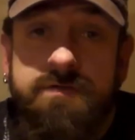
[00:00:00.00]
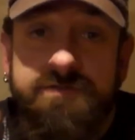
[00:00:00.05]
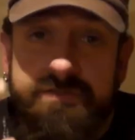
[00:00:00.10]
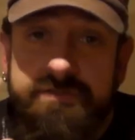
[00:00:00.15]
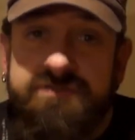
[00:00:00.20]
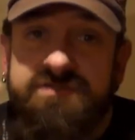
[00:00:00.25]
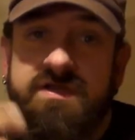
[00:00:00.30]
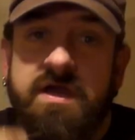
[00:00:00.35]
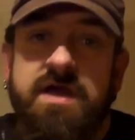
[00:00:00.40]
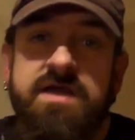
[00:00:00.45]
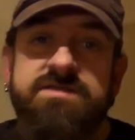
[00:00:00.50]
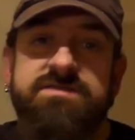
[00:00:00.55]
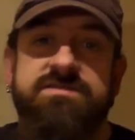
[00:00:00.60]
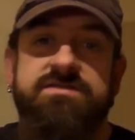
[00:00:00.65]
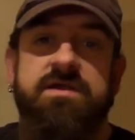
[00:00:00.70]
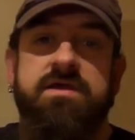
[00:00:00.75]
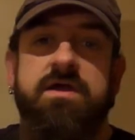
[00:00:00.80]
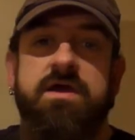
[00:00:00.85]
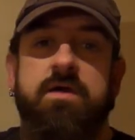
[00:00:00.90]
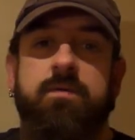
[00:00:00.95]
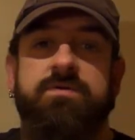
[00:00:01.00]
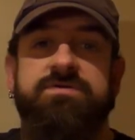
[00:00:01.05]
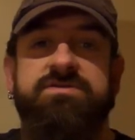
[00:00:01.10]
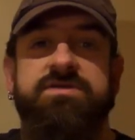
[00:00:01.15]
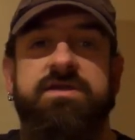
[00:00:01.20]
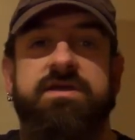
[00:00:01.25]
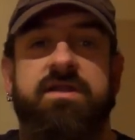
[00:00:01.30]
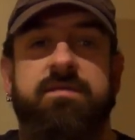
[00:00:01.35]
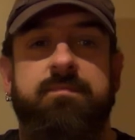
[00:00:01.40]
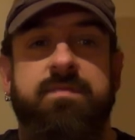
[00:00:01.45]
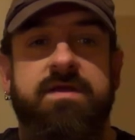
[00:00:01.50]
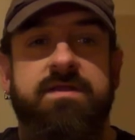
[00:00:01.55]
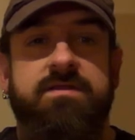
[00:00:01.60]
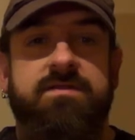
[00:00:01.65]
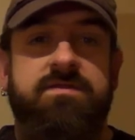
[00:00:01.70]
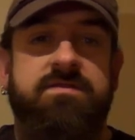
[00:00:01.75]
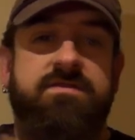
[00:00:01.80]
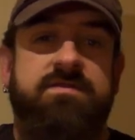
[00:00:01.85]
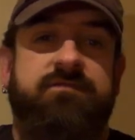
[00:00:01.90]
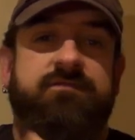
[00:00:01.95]
cheers, guys. And we'll see you in a bit
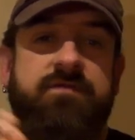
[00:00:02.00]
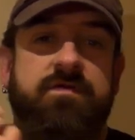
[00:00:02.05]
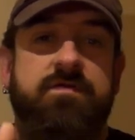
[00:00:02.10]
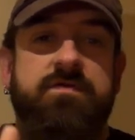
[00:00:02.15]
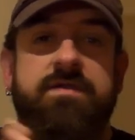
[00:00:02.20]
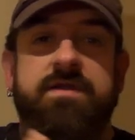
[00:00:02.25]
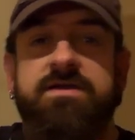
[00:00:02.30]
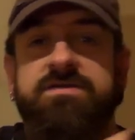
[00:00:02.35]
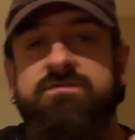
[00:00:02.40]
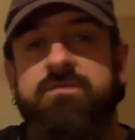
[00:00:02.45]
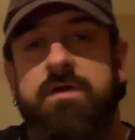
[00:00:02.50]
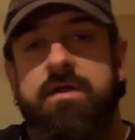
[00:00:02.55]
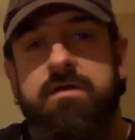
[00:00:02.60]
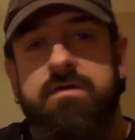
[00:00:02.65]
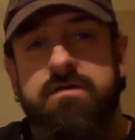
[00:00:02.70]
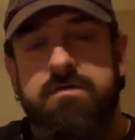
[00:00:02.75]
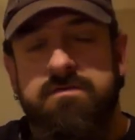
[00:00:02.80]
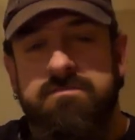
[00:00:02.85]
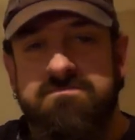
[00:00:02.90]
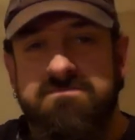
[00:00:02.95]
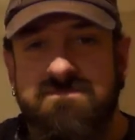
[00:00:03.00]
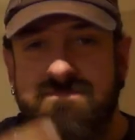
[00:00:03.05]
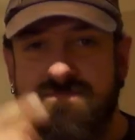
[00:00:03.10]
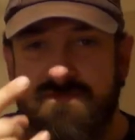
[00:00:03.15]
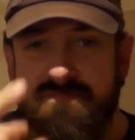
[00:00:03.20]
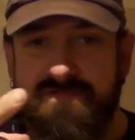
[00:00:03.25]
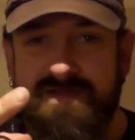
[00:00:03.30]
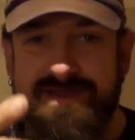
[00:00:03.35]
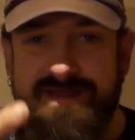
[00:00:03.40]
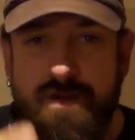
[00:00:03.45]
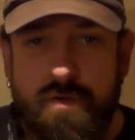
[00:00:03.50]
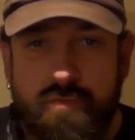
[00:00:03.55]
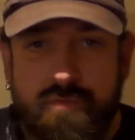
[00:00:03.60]
for the next one. Right